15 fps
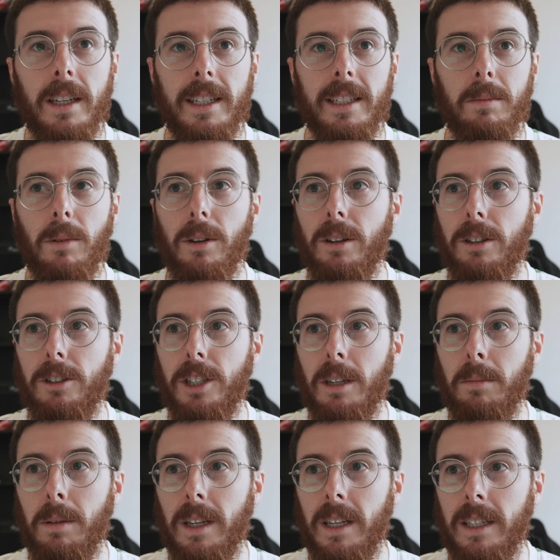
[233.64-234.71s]
is
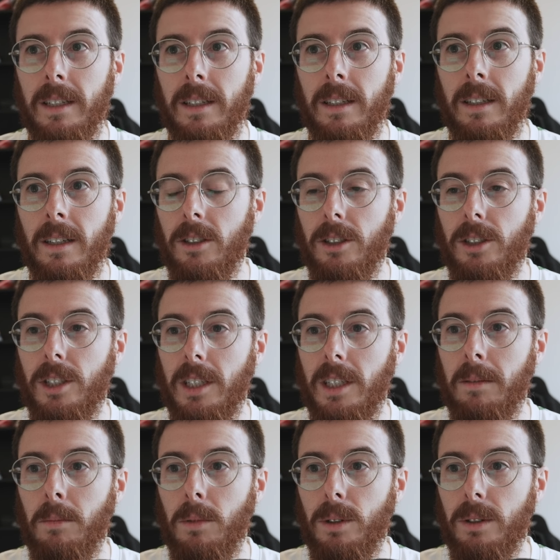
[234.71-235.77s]
MotoGP just
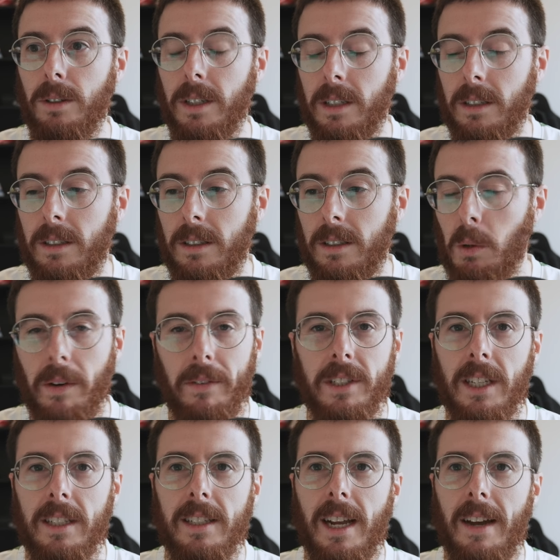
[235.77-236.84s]
shitty and boring? No one ever
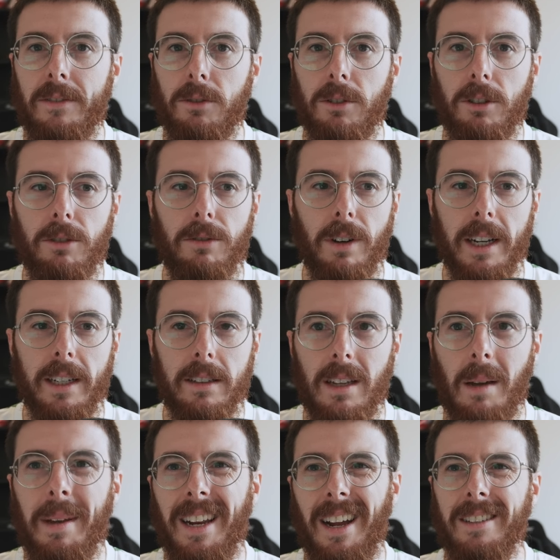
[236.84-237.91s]
says it after a good race.
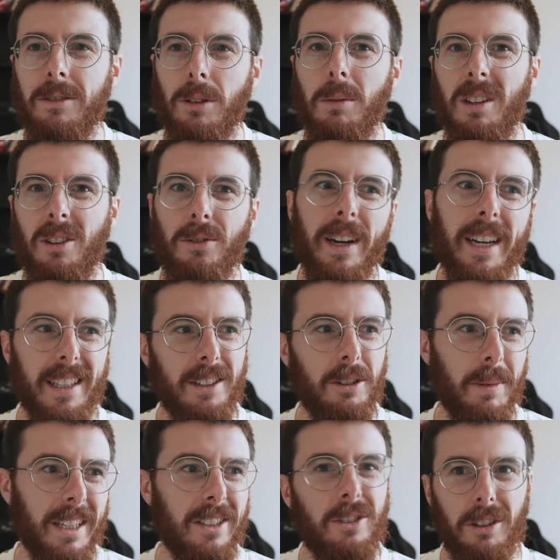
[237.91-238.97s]
I mean, I do agree a
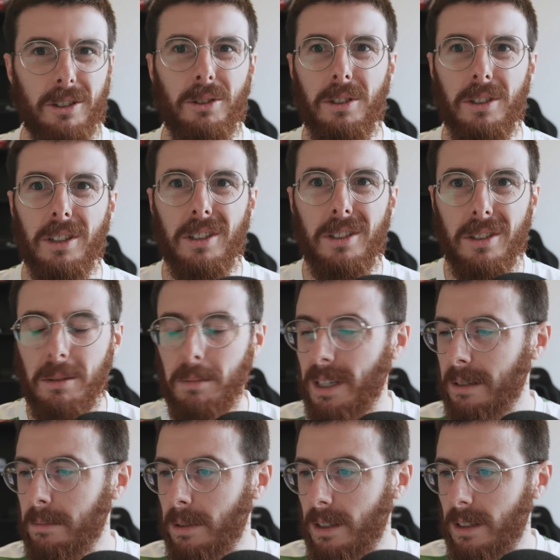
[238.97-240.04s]
little bit. It's not as good as it used to
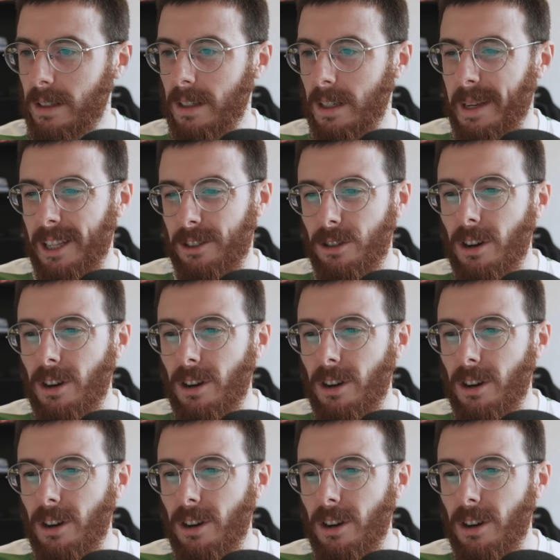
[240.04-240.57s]
be, but I mean, I